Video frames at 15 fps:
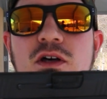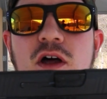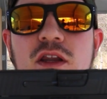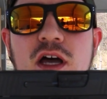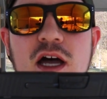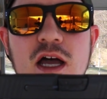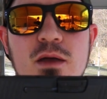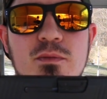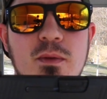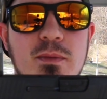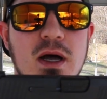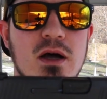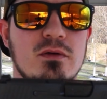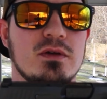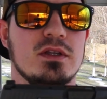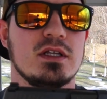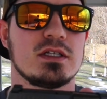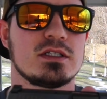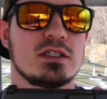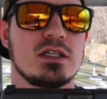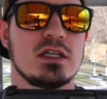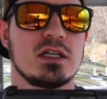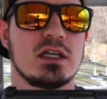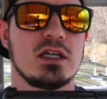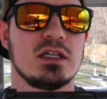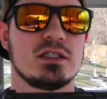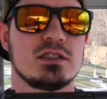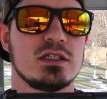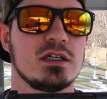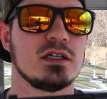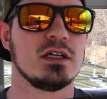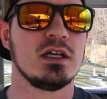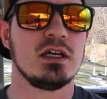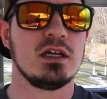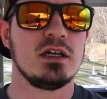all the hype about with this thing? It's a